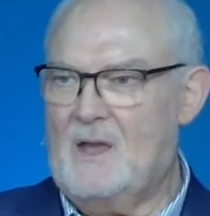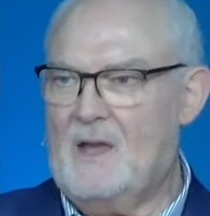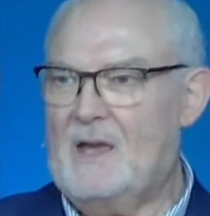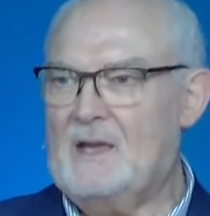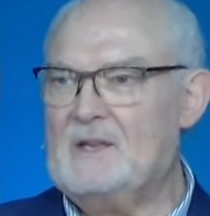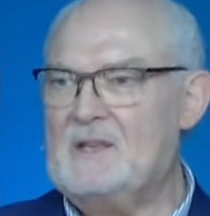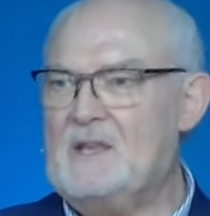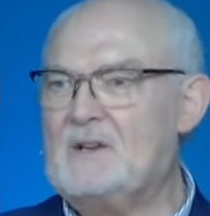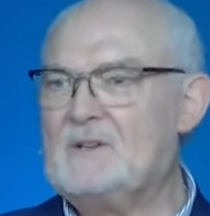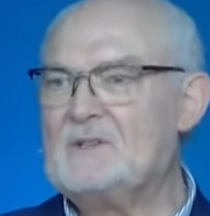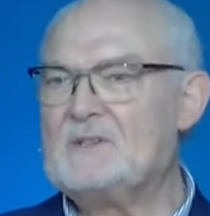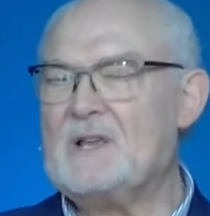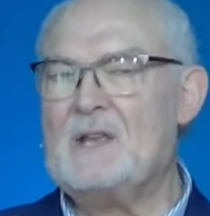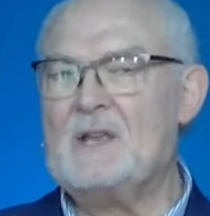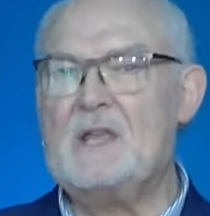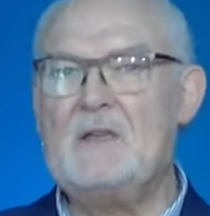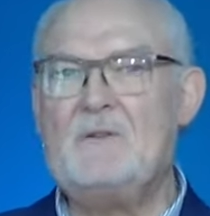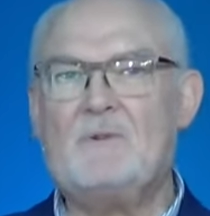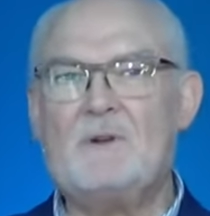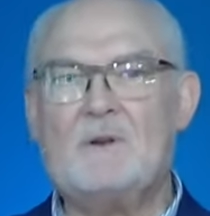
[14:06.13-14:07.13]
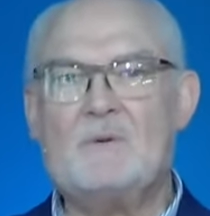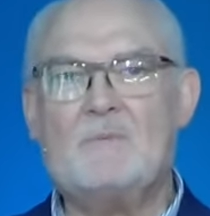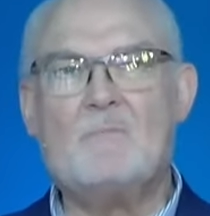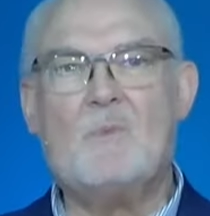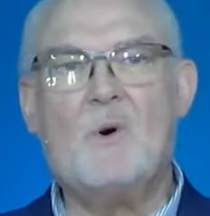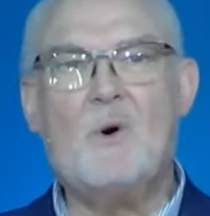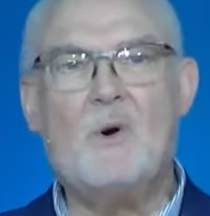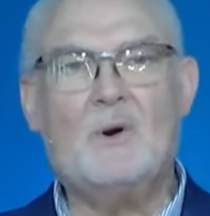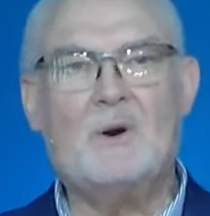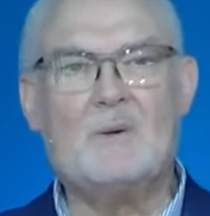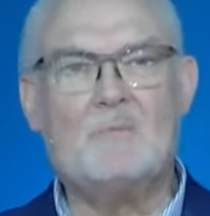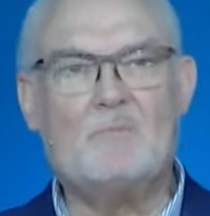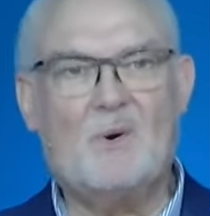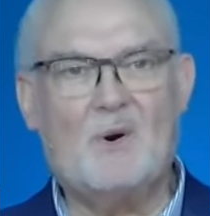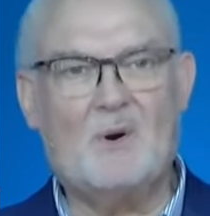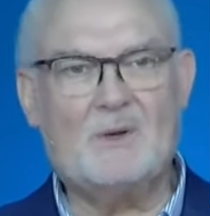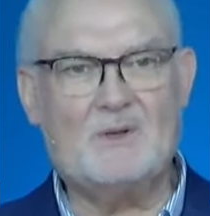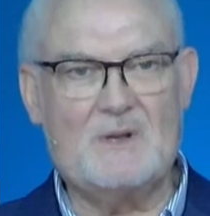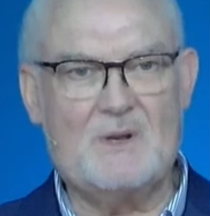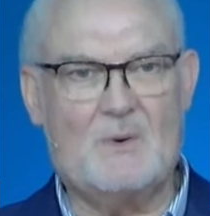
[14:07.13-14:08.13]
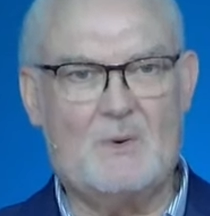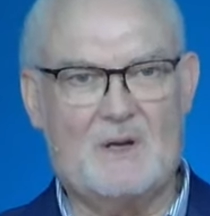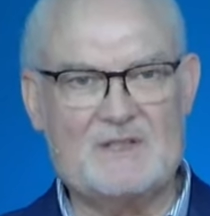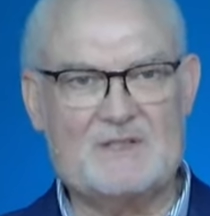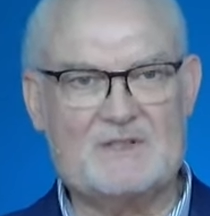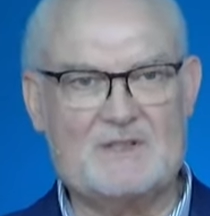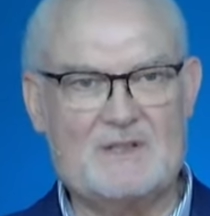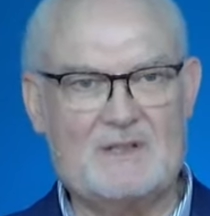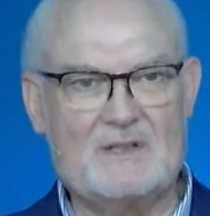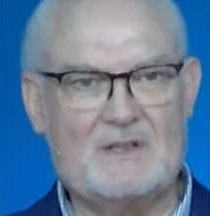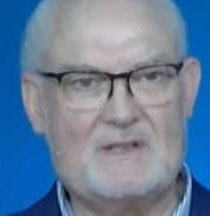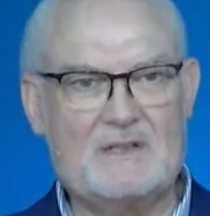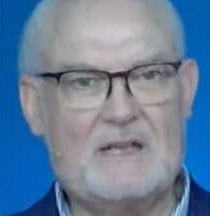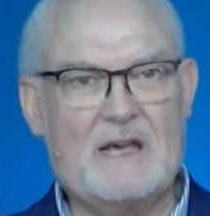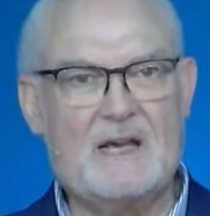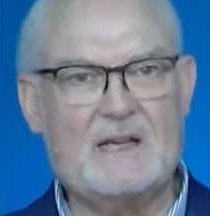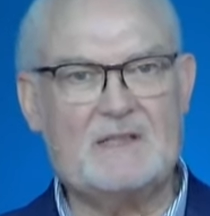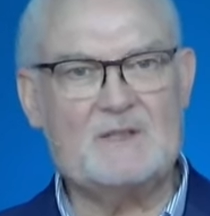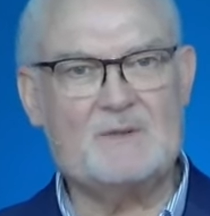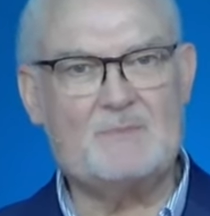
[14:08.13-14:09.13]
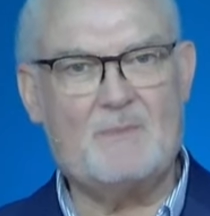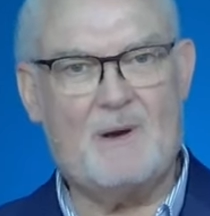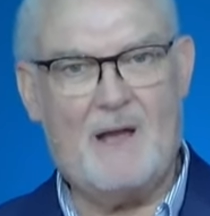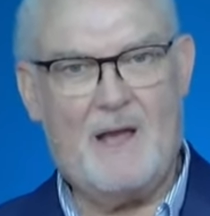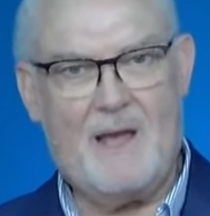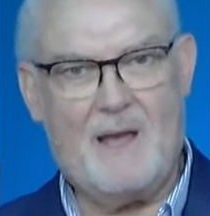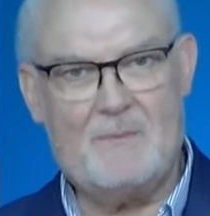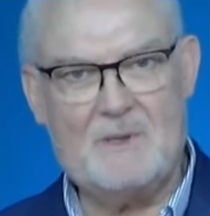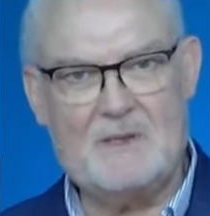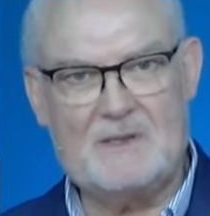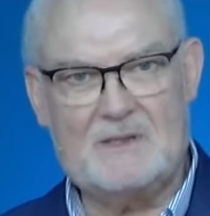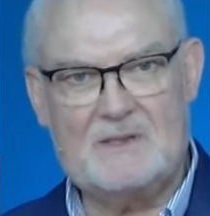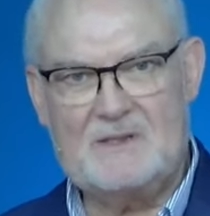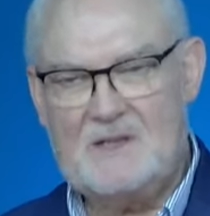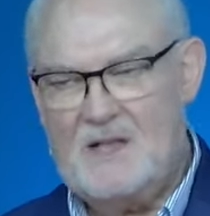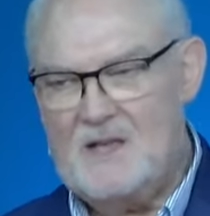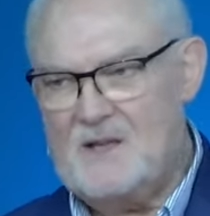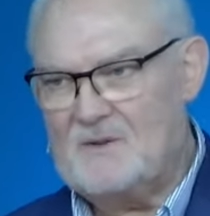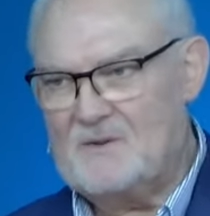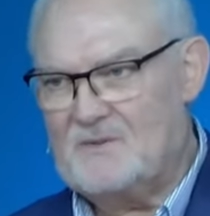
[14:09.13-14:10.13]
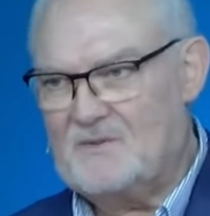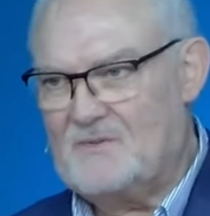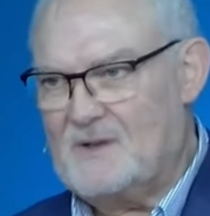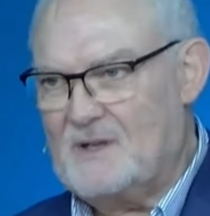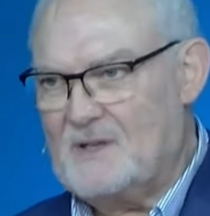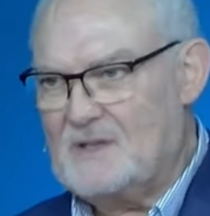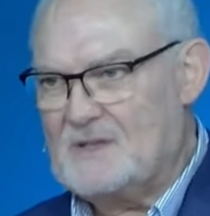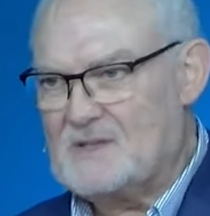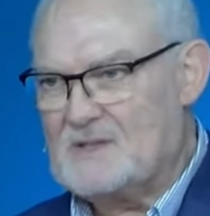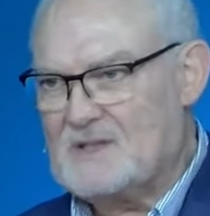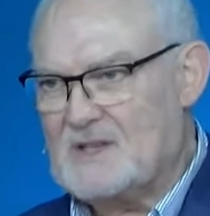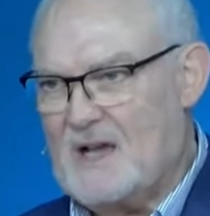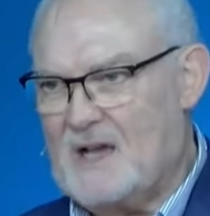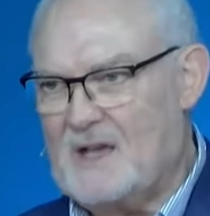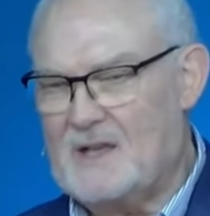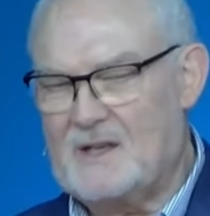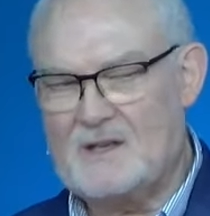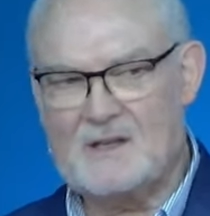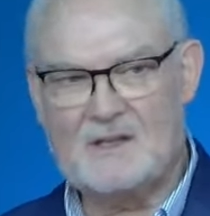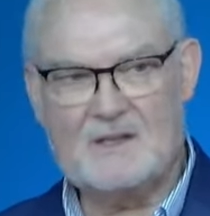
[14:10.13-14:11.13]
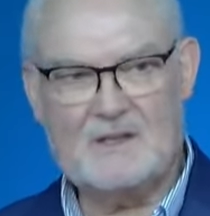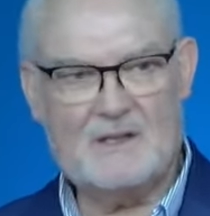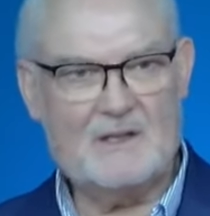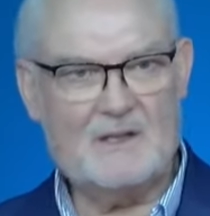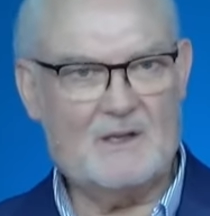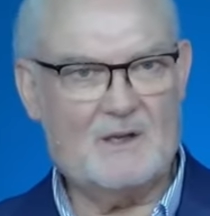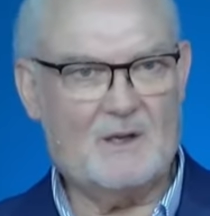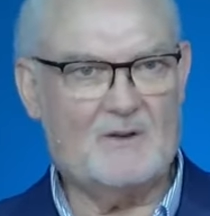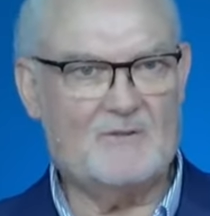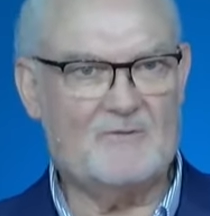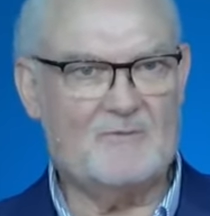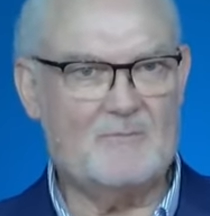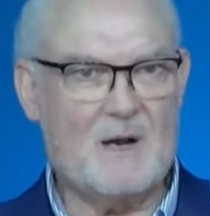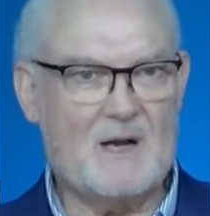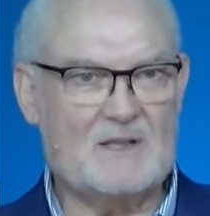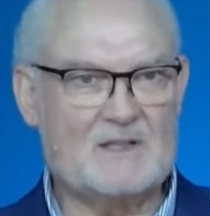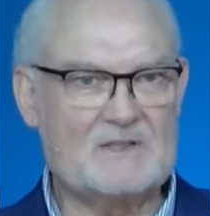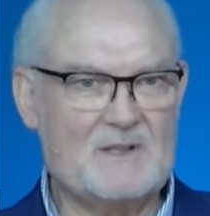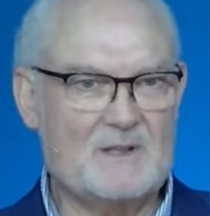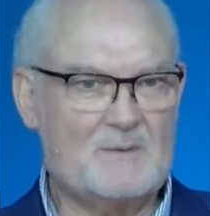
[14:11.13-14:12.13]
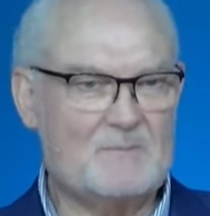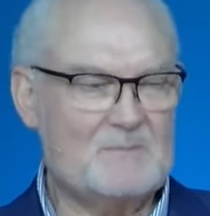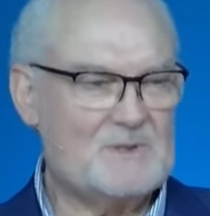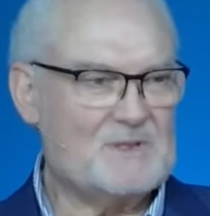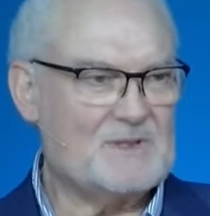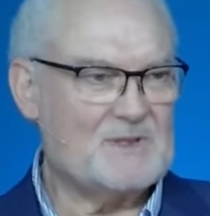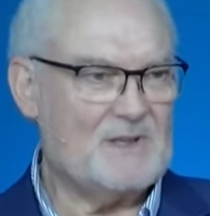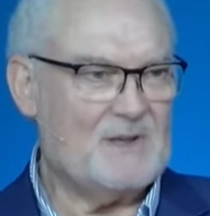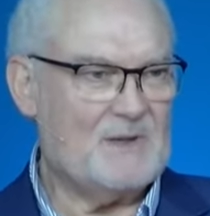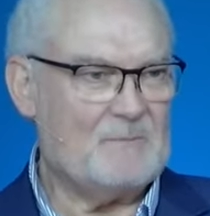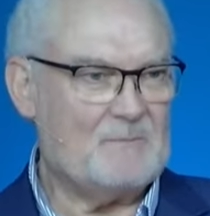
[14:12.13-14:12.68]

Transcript: And here's an even more important question Does Muhammad live inside of Muslims?